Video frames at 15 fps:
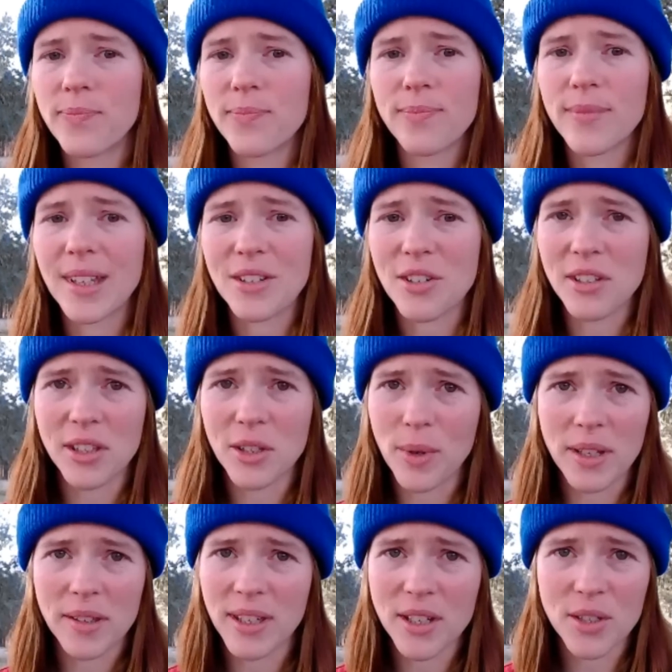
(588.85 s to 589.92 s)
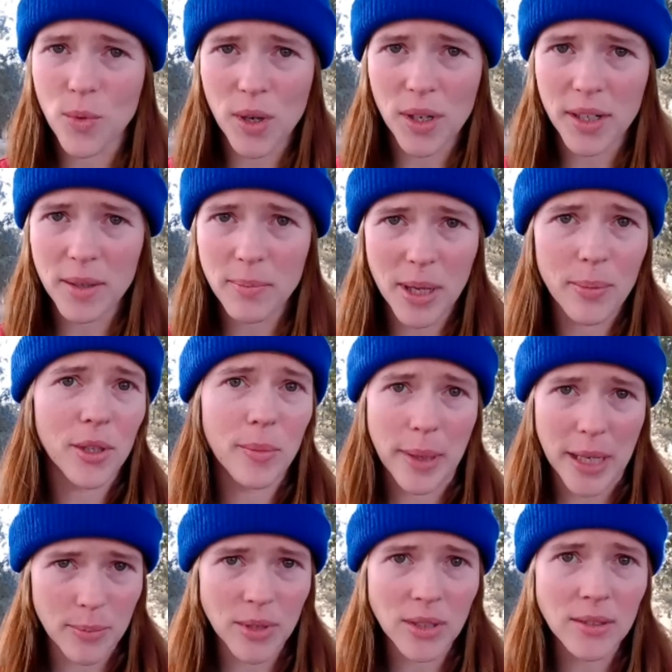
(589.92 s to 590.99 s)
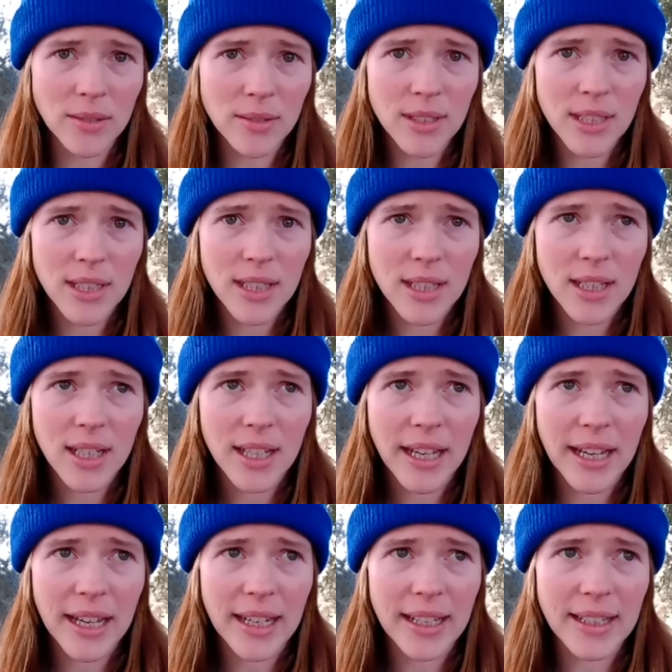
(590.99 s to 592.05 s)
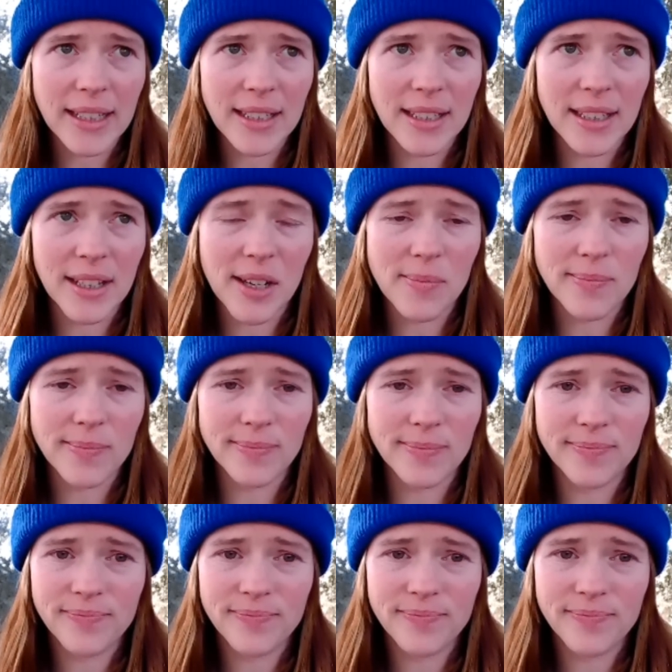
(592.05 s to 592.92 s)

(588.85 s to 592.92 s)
This is not the way things work. People are people, and an